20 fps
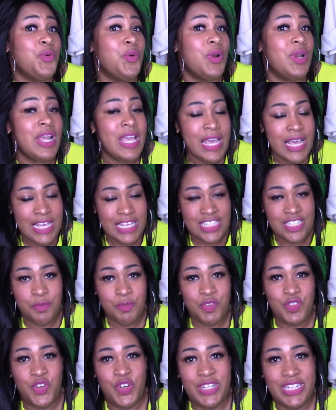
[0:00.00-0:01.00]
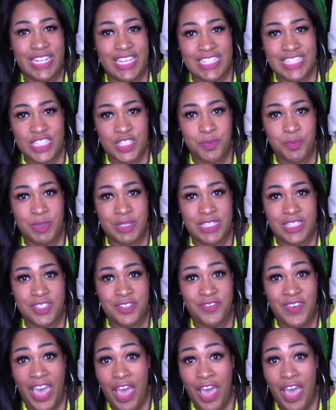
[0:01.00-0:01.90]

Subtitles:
or some of your less expensive